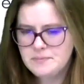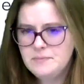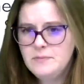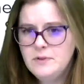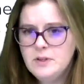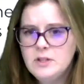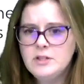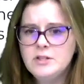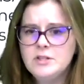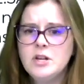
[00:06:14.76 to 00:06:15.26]

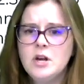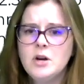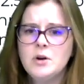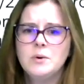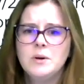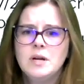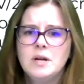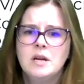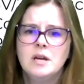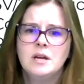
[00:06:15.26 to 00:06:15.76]
So
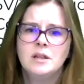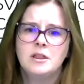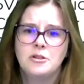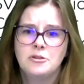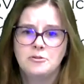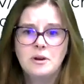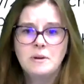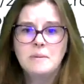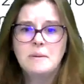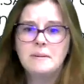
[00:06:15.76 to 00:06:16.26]
the
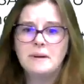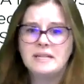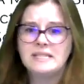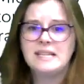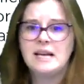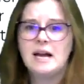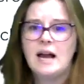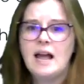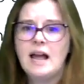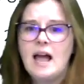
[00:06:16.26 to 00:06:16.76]
3B Plus
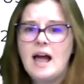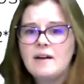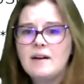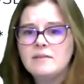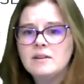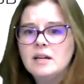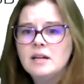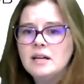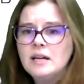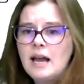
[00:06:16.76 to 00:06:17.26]
that I have
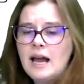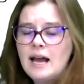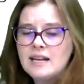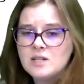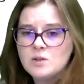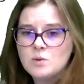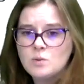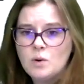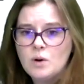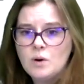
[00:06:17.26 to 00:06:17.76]

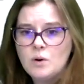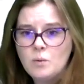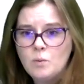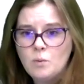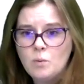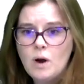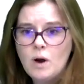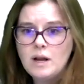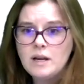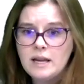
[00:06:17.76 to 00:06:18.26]
has
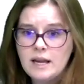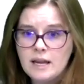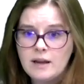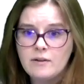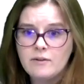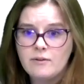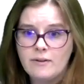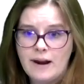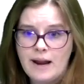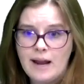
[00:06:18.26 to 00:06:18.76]
1 gig
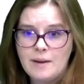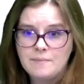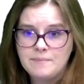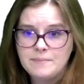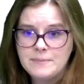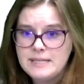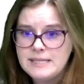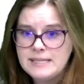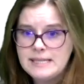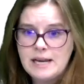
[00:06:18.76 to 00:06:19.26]
of RAM,
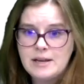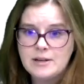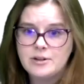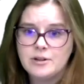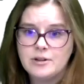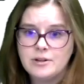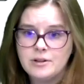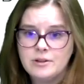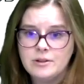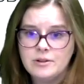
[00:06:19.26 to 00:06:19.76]

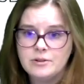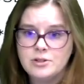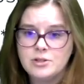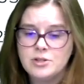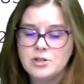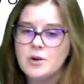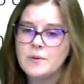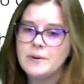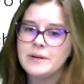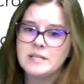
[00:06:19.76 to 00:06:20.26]
standard. There's
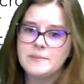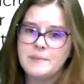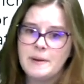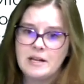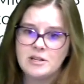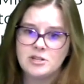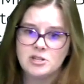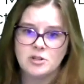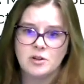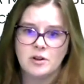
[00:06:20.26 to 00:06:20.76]
no
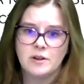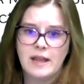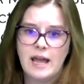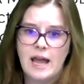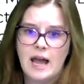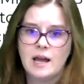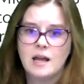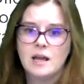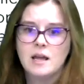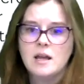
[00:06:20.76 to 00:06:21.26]
expansion on
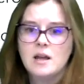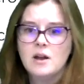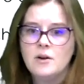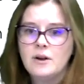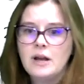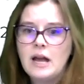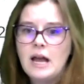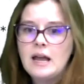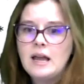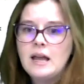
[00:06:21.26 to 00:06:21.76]
that,
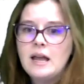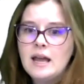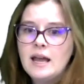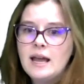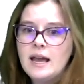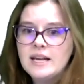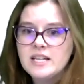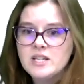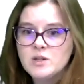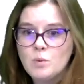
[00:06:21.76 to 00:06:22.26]
okay?
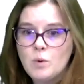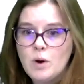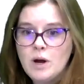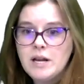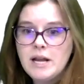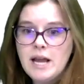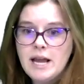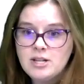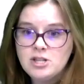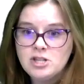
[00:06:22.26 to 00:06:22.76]
It has one
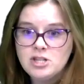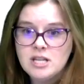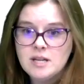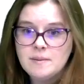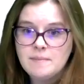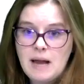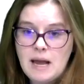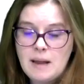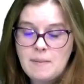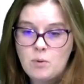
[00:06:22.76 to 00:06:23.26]

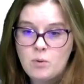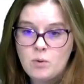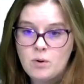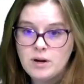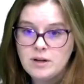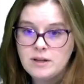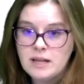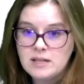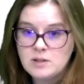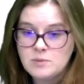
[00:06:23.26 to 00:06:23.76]
HDMI
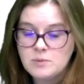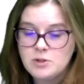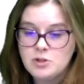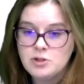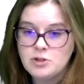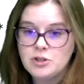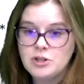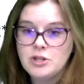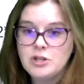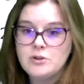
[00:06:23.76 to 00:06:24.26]
port. That's what you're
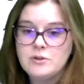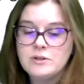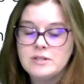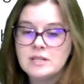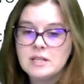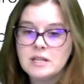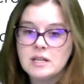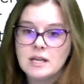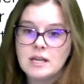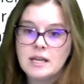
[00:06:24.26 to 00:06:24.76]
going to use
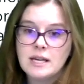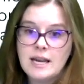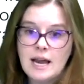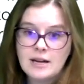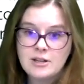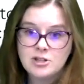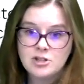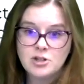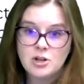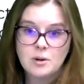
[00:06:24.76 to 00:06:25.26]
to
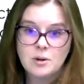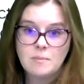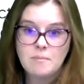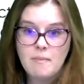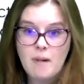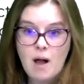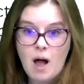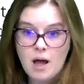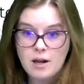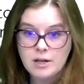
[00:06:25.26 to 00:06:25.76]
connect your
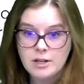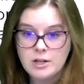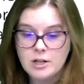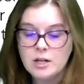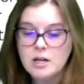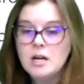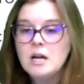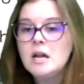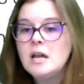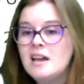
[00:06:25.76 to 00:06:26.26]

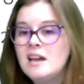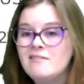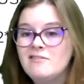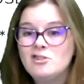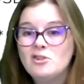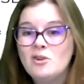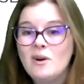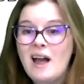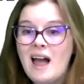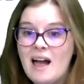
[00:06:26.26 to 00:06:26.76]
monitor. If you
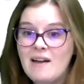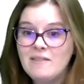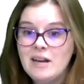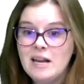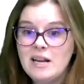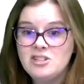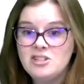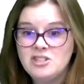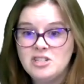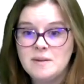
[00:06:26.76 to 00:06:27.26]
don't have an
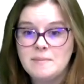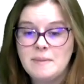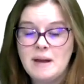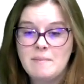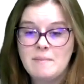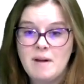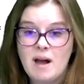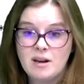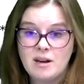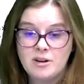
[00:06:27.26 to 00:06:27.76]
HDMI
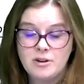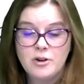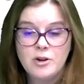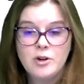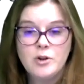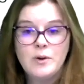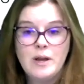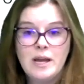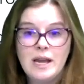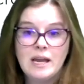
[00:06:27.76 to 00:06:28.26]
monitor,
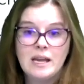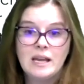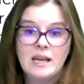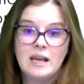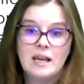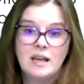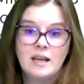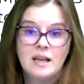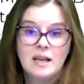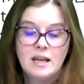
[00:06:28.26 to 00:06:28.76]
you can
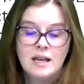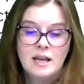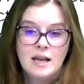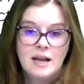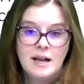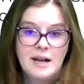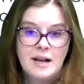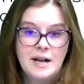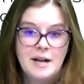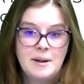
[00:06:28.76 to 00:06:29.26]
get
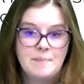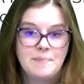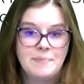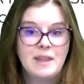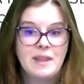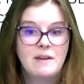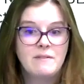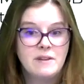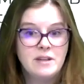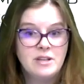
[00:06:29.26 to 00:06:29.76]
a
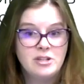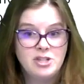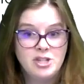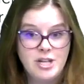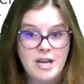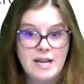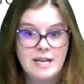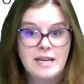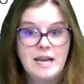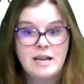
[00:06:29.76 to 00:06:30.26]

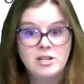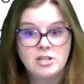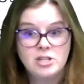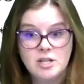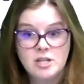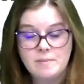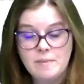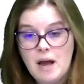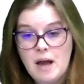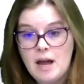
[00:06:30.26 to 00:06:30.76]
VGA to
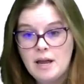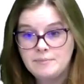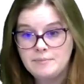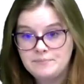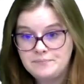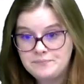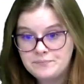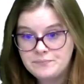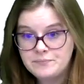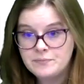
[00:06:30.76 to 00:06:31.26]
HDMI
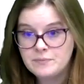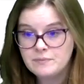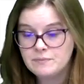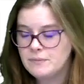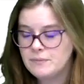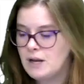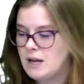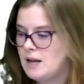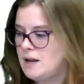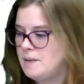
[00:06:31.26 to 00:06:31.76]

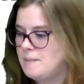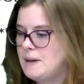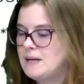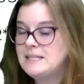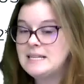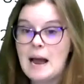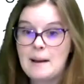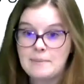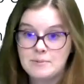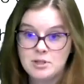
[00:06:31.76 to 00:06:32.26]

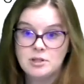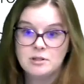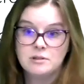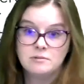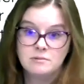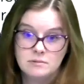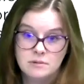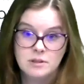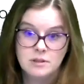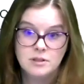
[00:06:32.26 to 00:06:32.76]
adapter
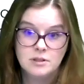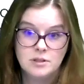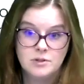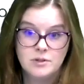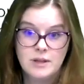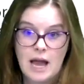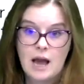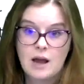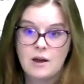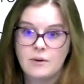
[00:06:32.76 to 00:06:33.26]
and do
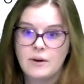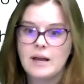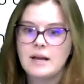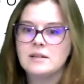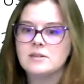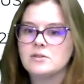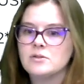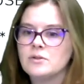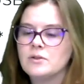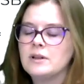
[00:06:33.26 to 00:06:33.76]
that, okay?
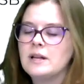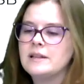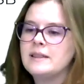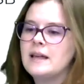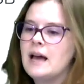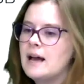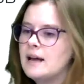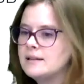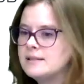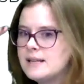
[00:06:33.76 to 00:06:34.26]
So don't let
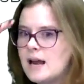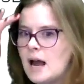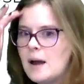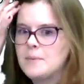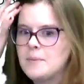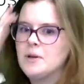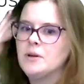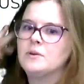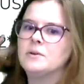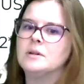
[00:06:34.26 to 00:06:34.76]
that
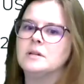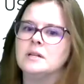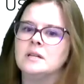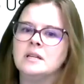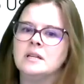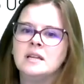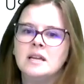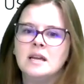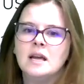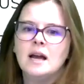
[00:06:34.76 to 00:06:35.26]
stop you.
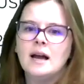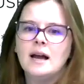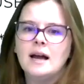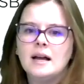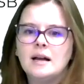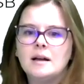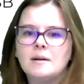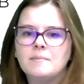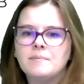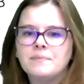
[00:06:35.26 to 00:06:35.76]

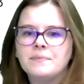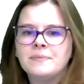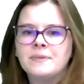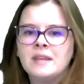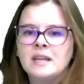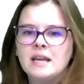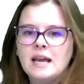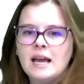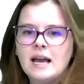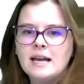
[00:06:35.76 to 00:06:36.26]

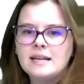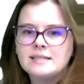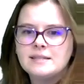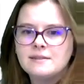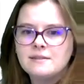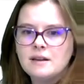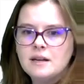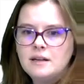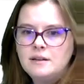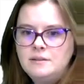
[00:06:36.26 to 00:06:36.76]
It has
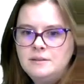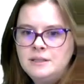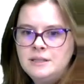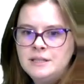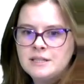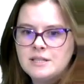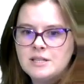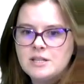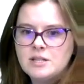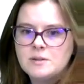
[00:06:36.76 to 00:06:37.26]
a
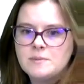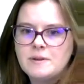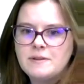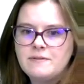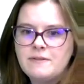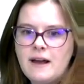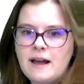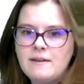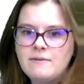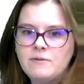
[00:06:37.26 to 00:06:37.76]

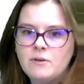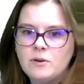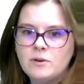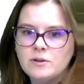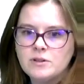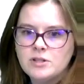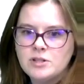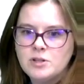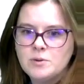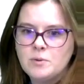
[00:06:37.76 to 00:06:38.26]

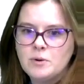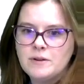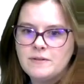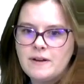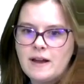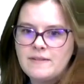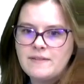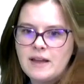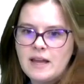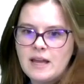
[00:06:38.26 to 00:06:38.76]
5-volt,
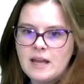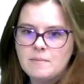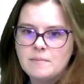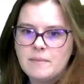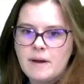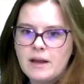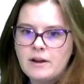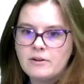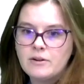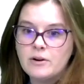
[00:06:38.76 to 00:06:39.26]
2.5 amp
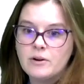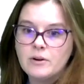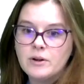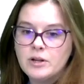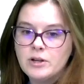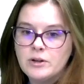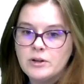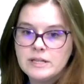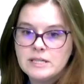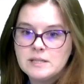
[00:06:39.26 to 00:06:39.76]
micro
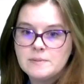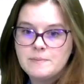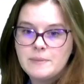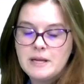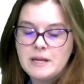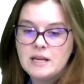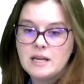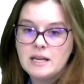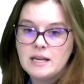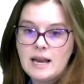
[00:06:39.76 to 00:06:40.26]

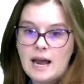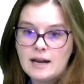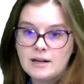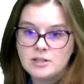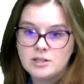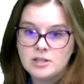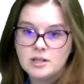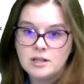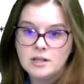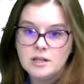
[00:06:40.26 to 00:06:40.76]
USB
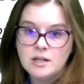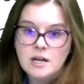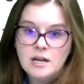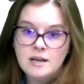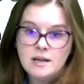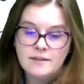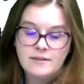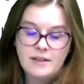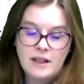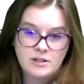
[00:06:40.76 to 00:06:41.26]
connector.
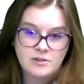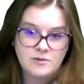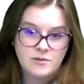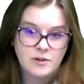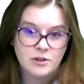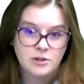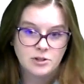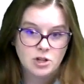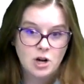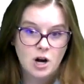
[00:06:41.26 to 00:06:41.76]
That's for
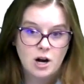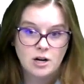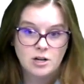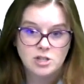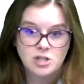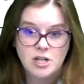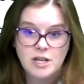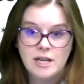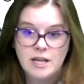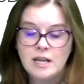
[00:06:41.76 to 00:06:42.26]
your
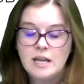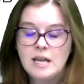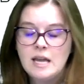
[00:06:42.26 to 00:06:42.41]
charging.